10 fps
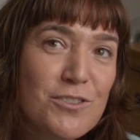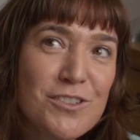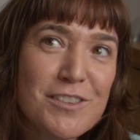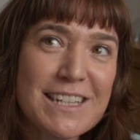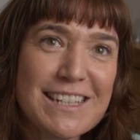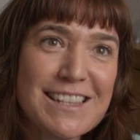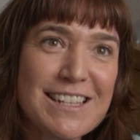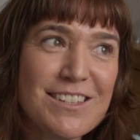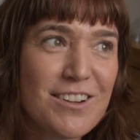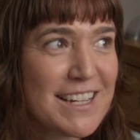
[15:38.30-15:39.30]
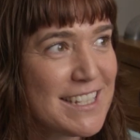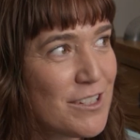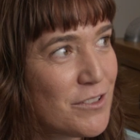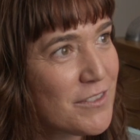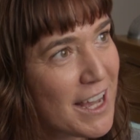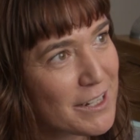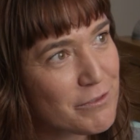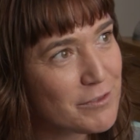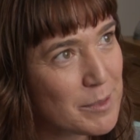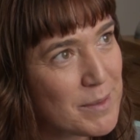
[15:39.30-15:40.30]
also think that there's an idea of kind of
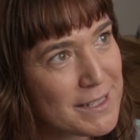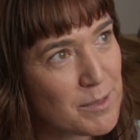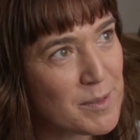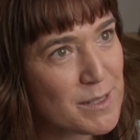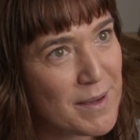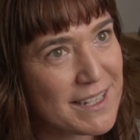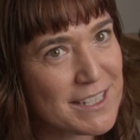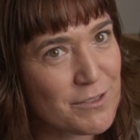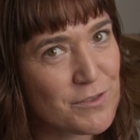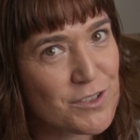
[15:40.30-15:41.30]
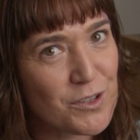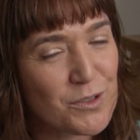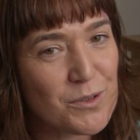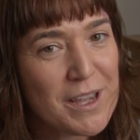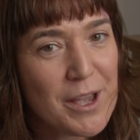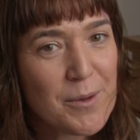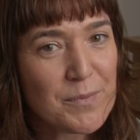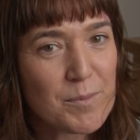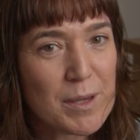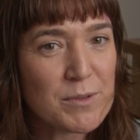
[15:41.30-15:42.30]
flipping the perspective. So
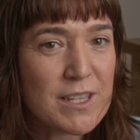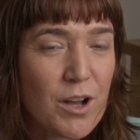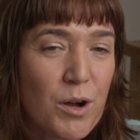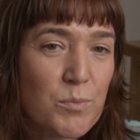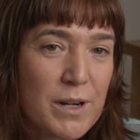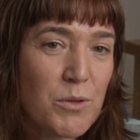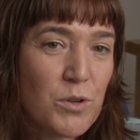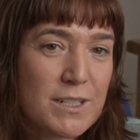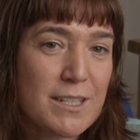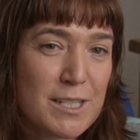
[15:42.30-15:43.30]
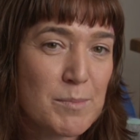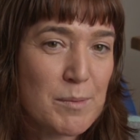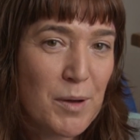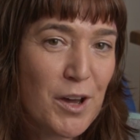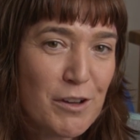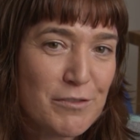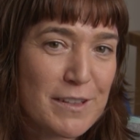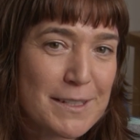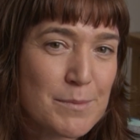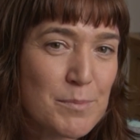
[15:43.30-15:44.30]
people say, oh, but I want it to be
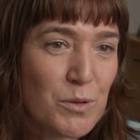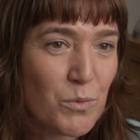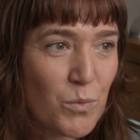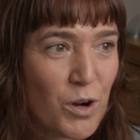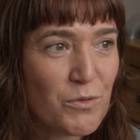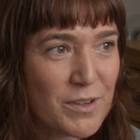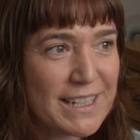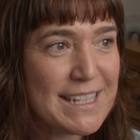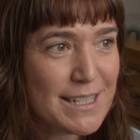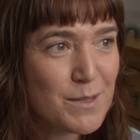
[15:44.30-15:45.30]
perfect. But what really is